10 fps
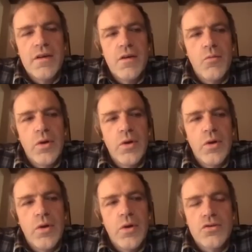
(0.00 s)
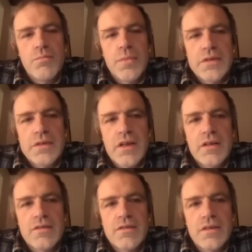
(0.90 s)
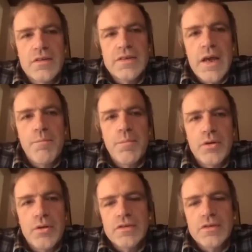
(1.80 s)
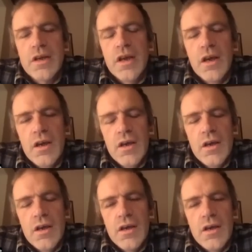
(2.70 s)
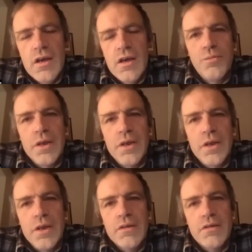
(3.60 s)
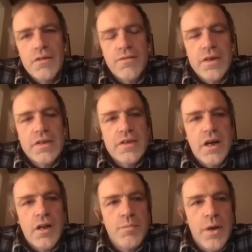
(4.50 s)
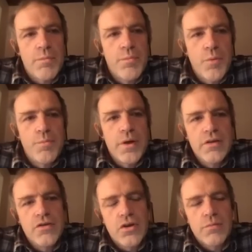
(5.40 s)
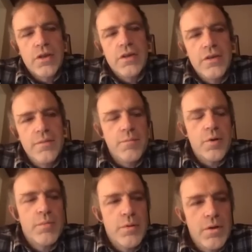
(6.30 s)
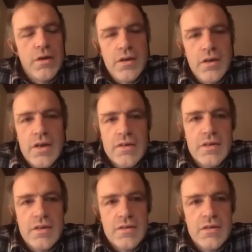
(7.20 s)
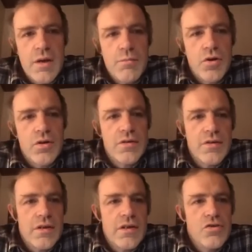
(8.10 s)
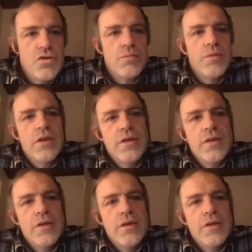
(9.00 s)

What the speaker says: with some basalt samples to meet Fritz Albert Popp in Germany, probably he has his laboratory in Germany,